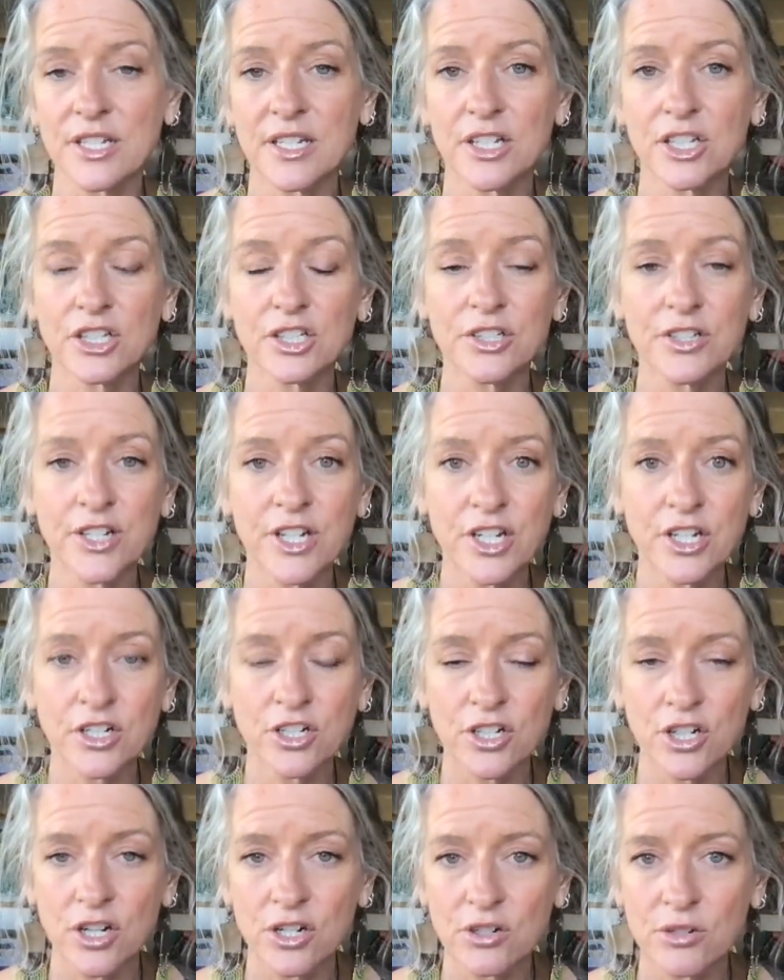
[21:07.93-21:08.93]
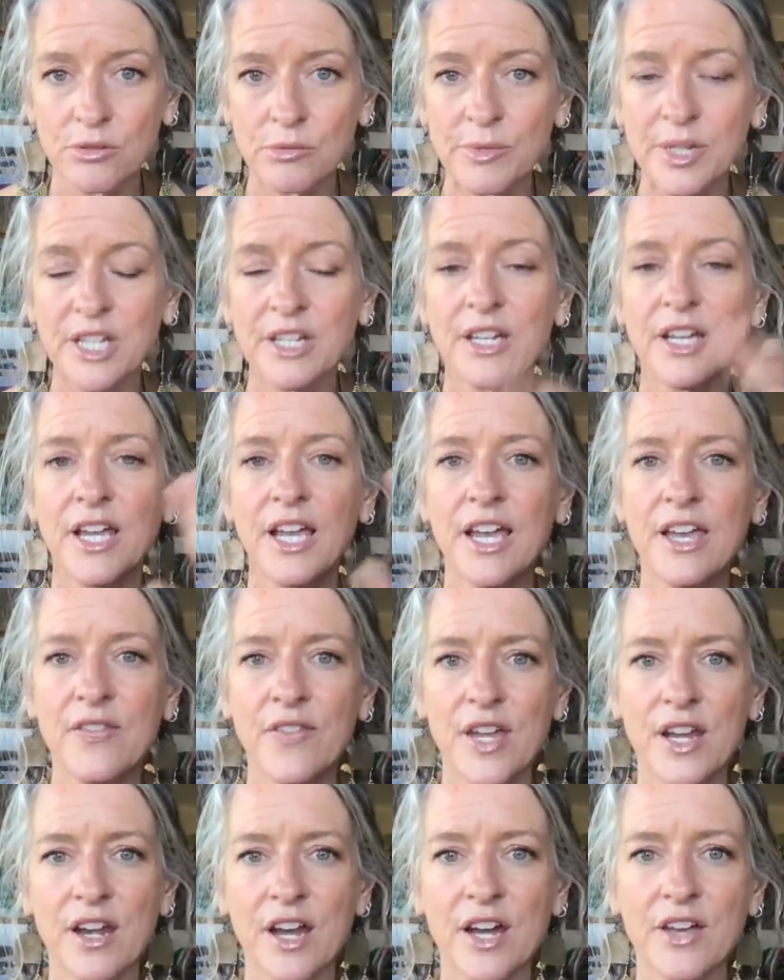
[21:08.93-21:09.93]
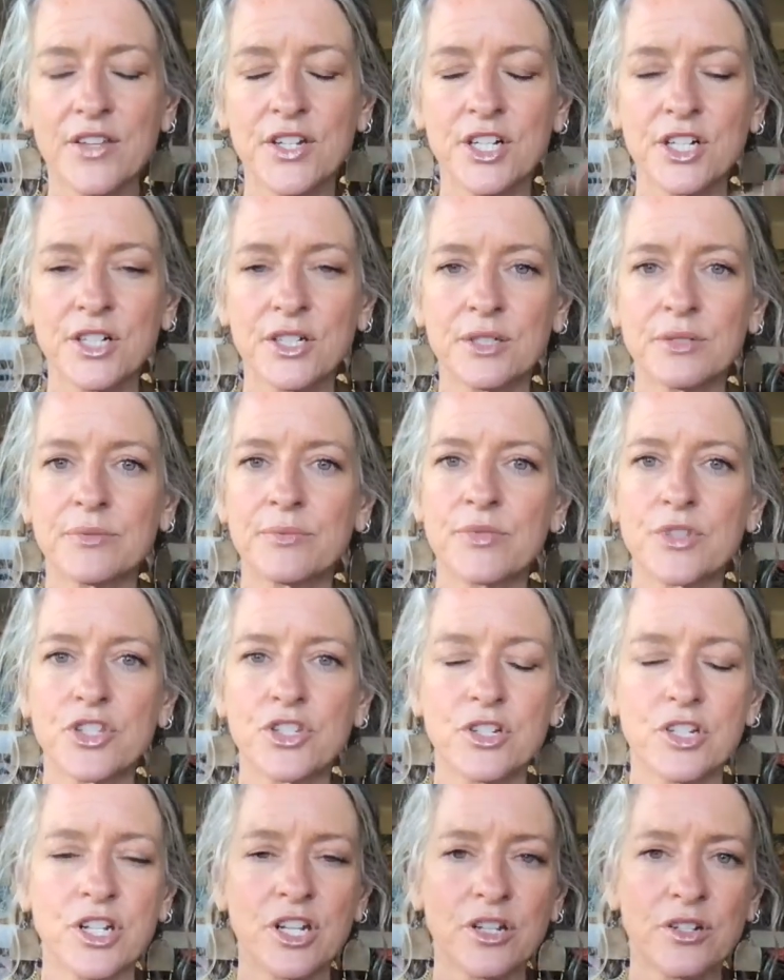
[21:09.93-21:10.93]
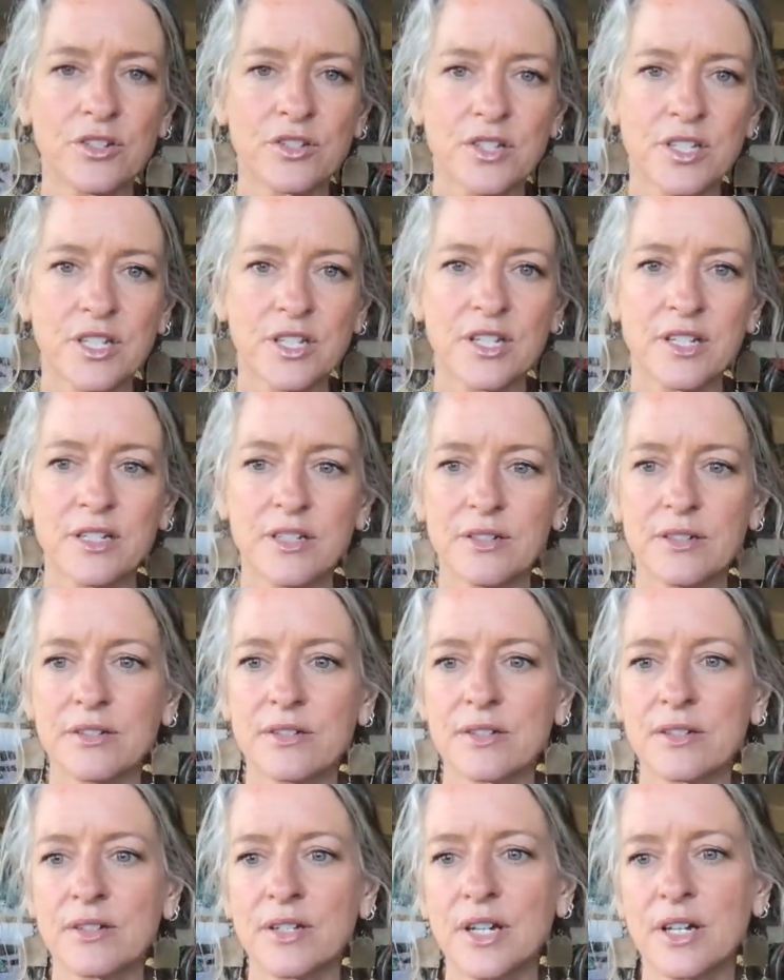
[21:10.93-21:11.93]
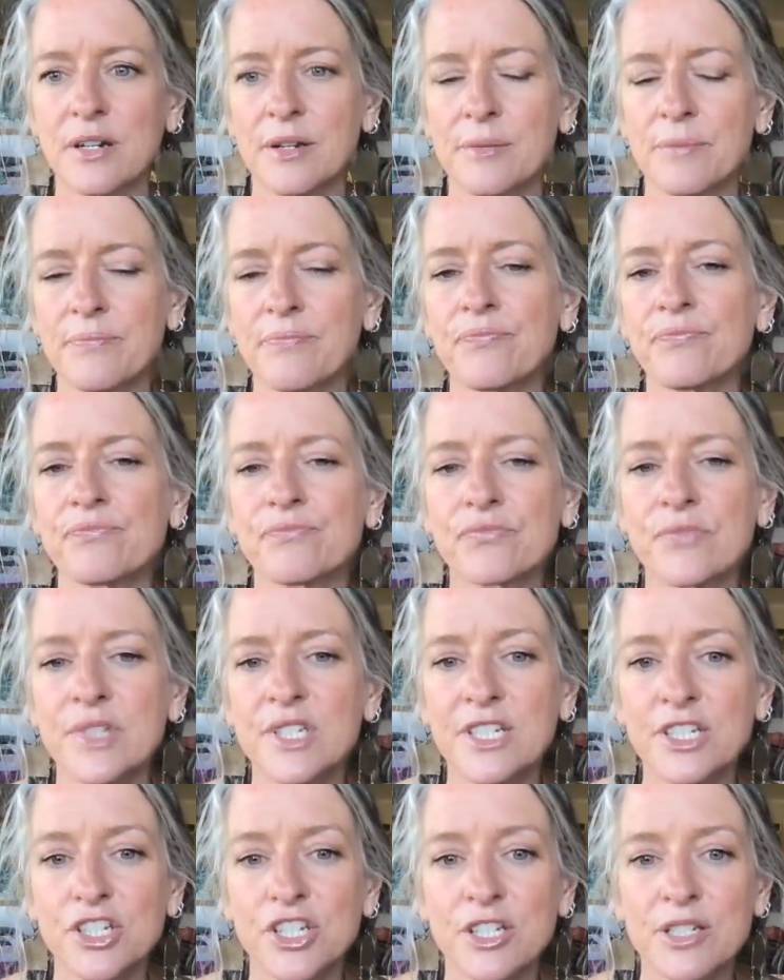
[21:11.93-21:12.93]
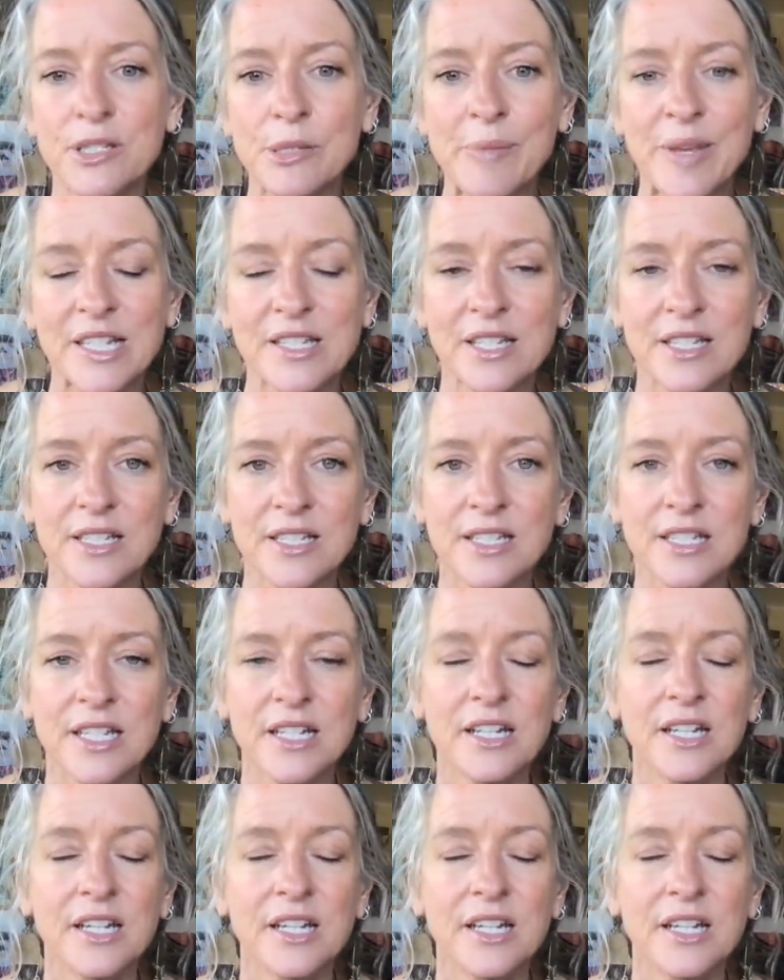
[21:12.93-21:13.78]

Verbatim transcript: including her home and then other studios and um, teaching spaces.